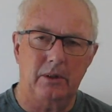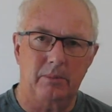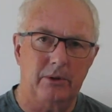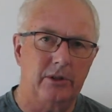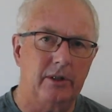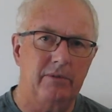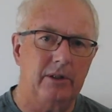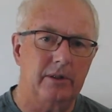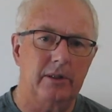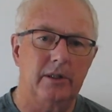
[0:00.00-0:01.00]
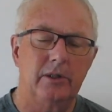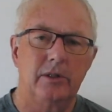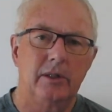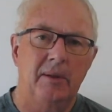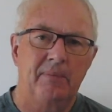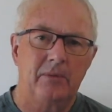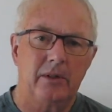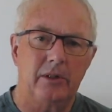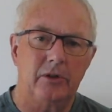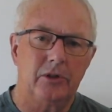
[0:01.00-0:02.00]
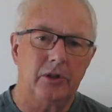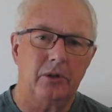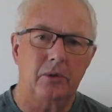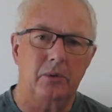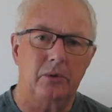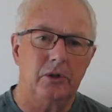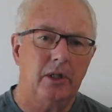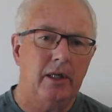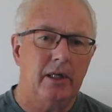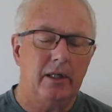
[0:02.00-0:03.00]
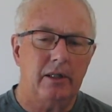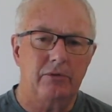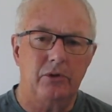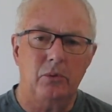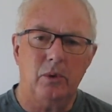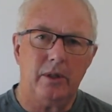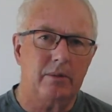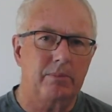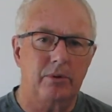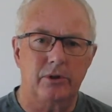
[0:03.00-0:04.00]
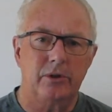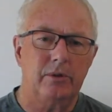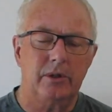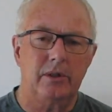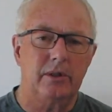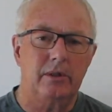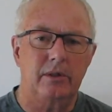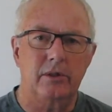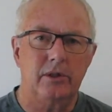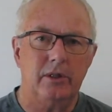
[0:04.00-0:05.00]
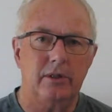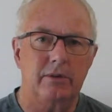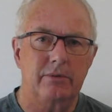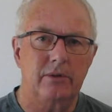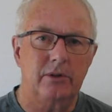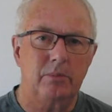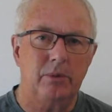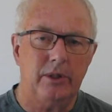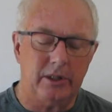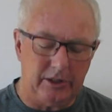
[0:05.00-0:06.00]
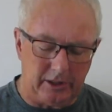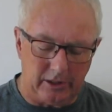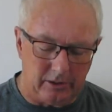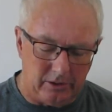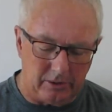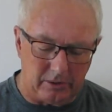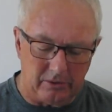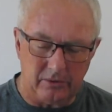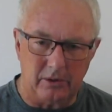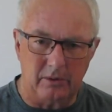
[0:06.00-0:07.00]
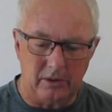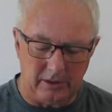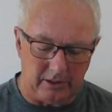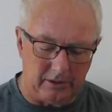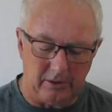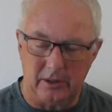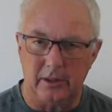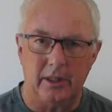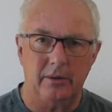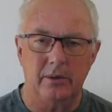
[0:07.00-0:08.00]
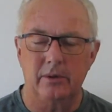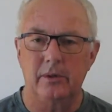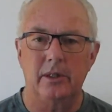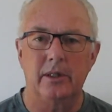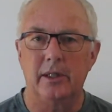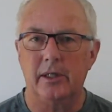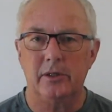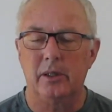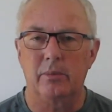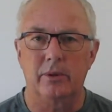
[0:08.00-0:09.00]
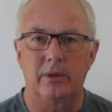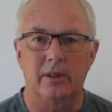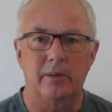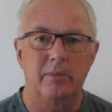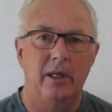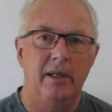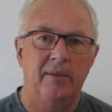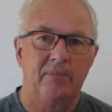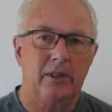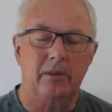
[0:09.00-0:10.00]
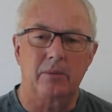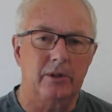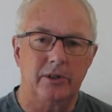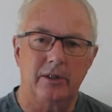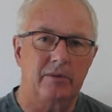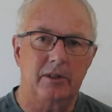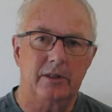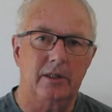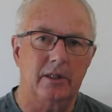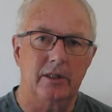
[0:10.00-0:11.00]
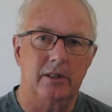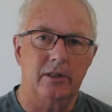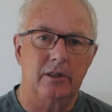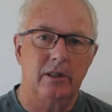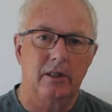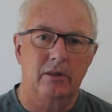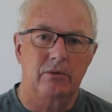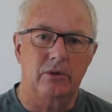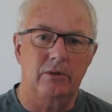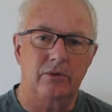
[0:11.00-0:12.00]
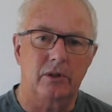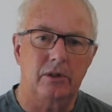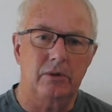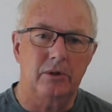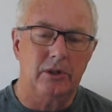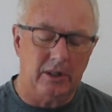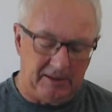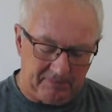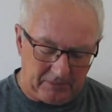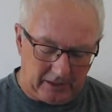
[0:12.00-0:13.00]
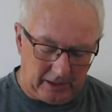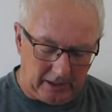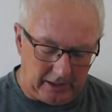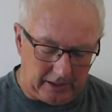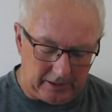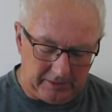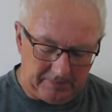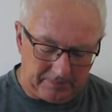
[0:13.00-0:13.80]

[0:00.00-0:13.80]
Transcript: are perceiving these these tones. If you want to pursue it yourself, it's pretty easy to do. You can download the Audacity program. It runs on everything and it's free for use. And